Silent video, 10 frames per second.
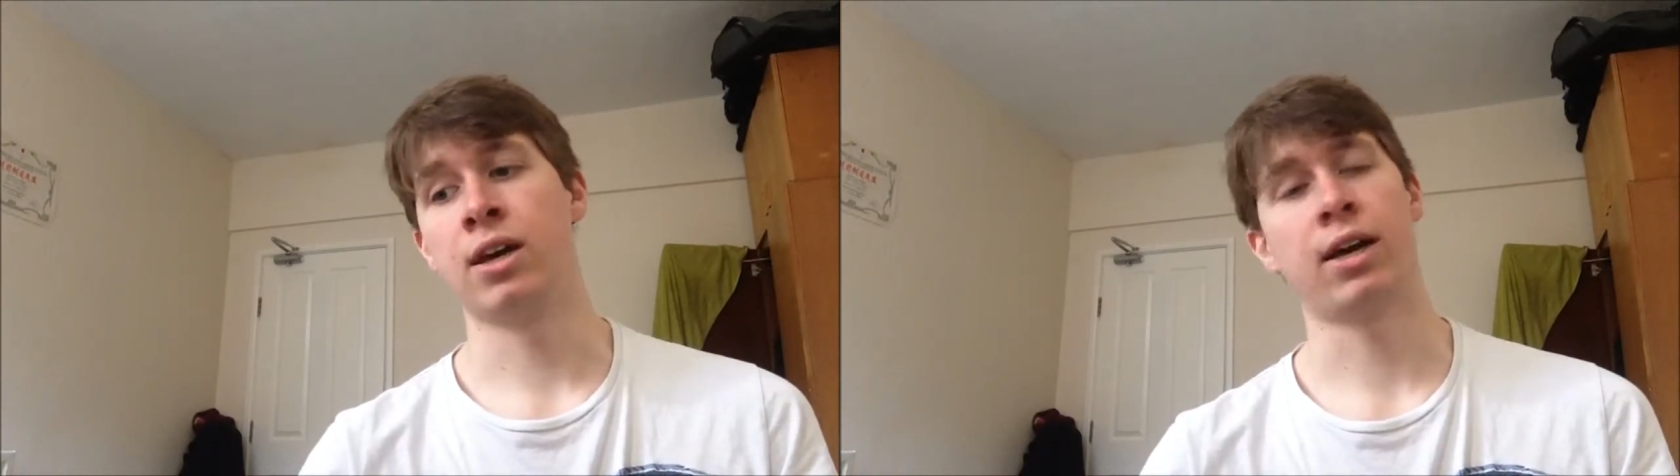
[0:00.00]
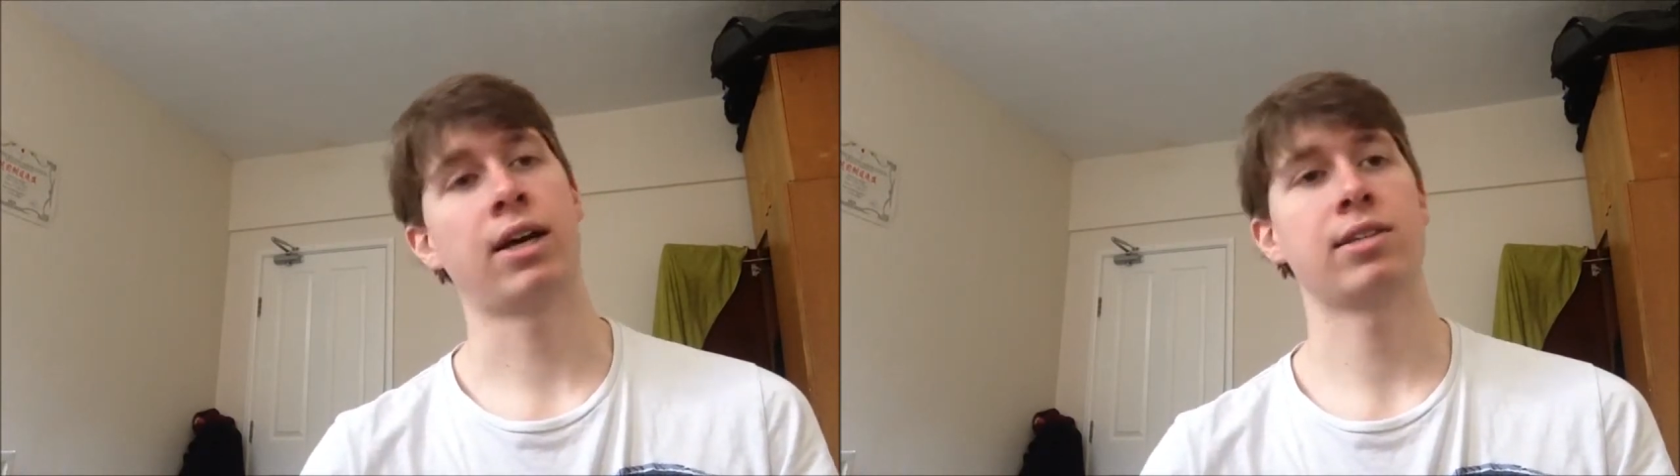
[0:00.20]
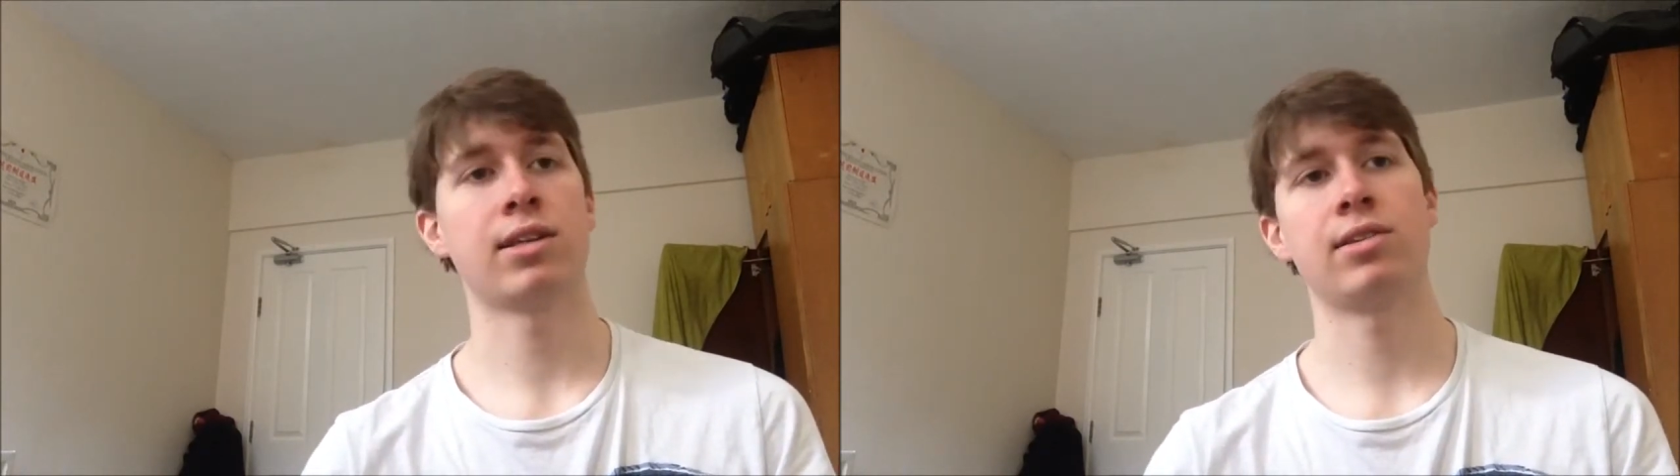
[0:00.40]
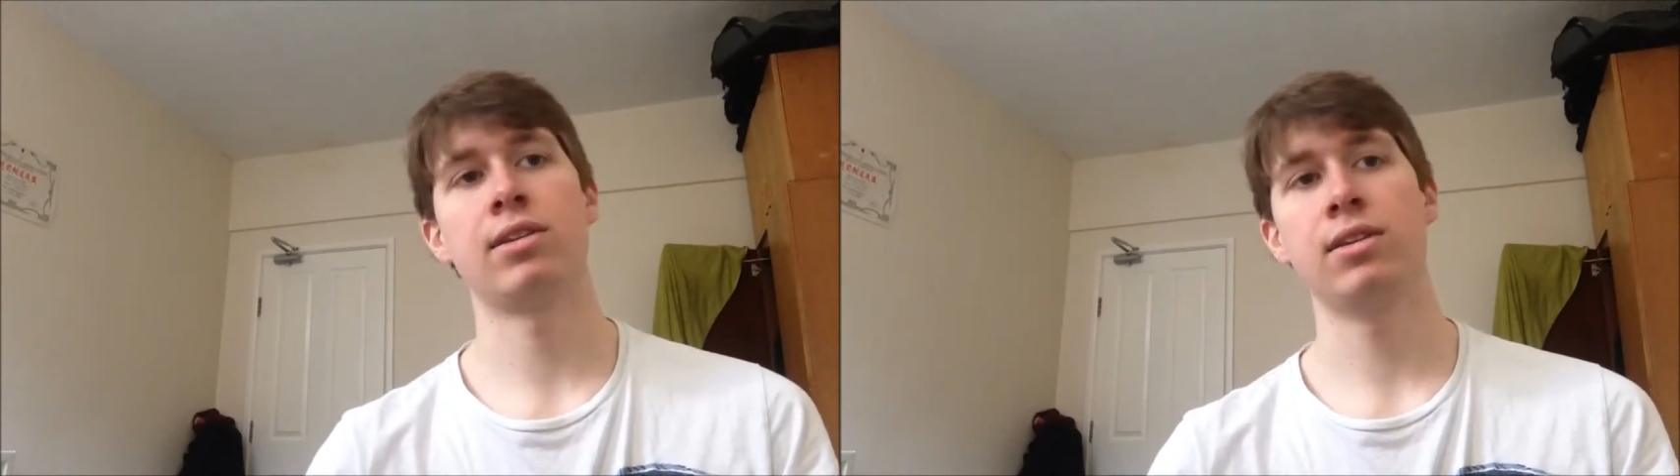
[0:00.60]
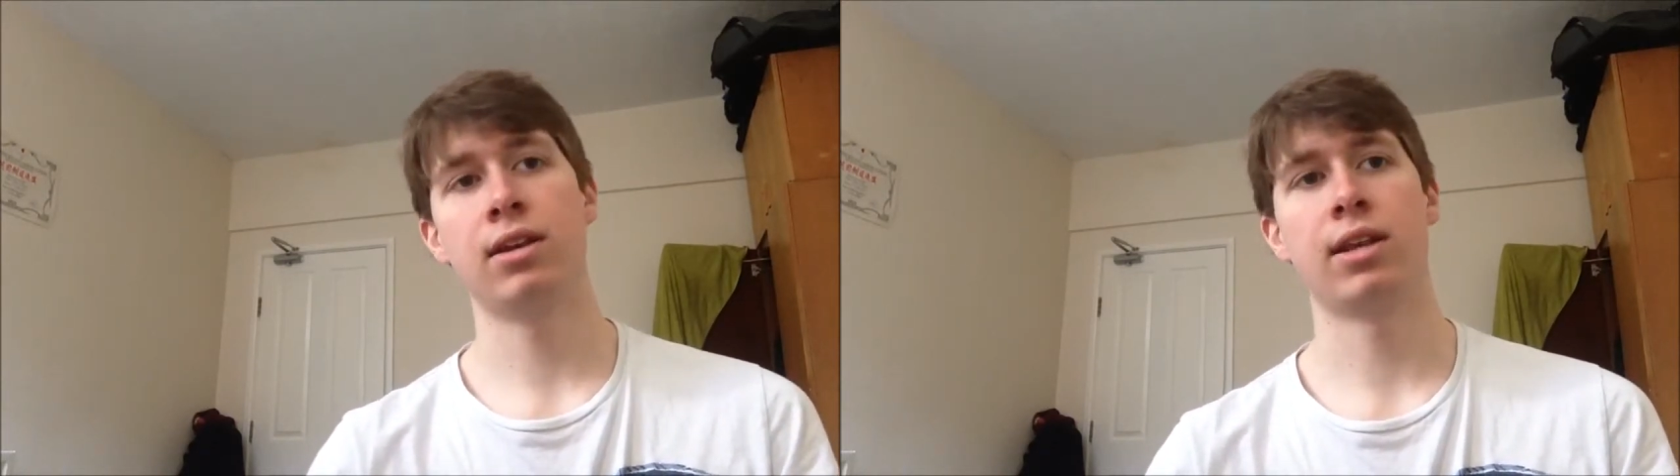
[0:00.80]

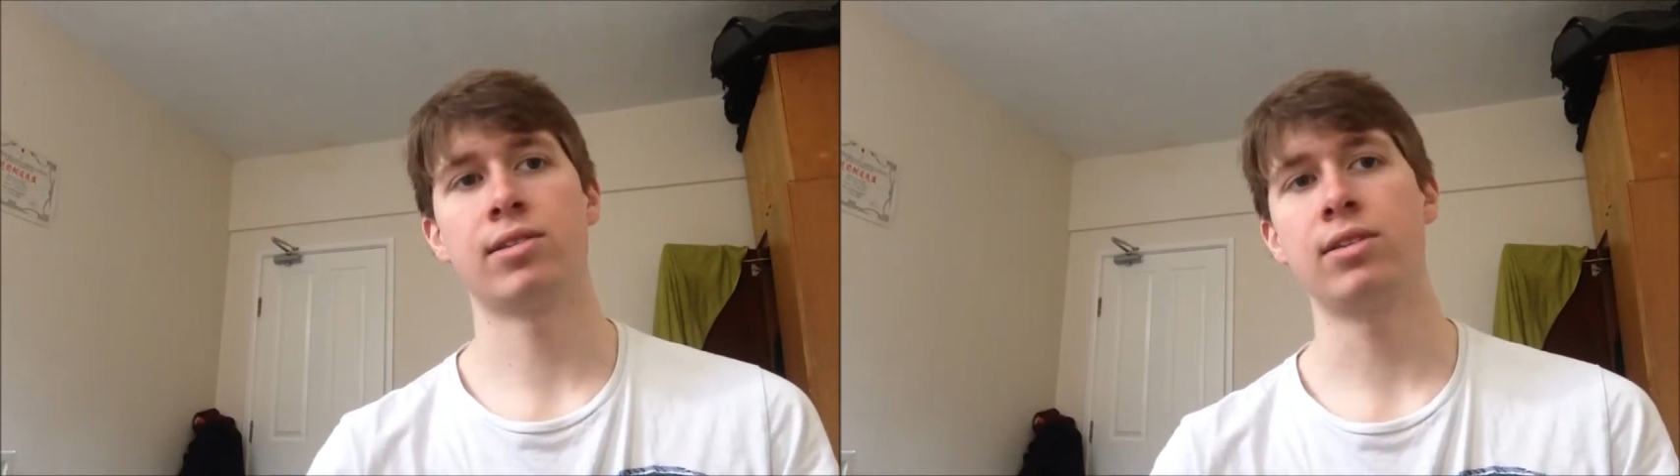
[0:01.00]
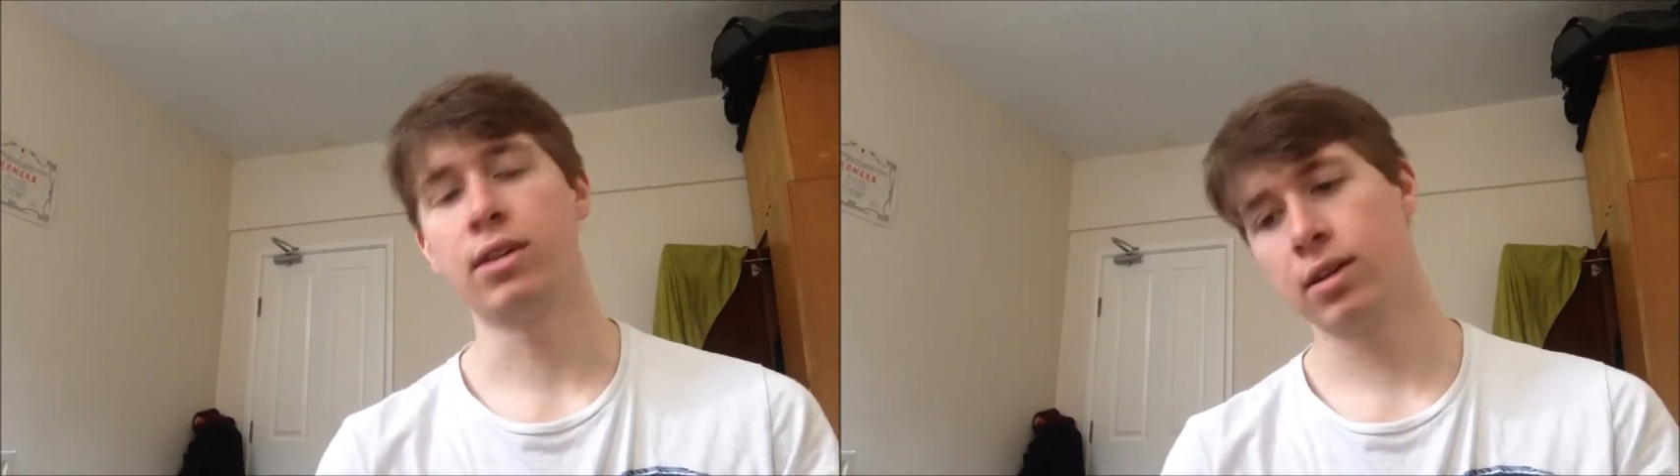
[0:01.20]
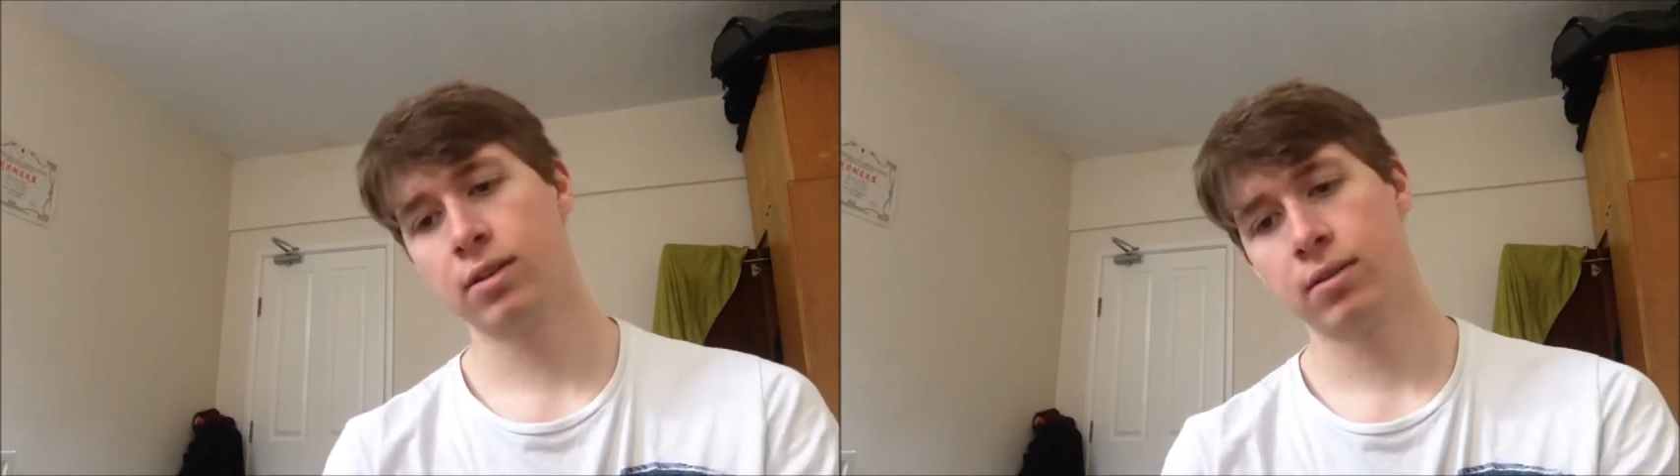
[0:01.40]
Hassassin Lasiq,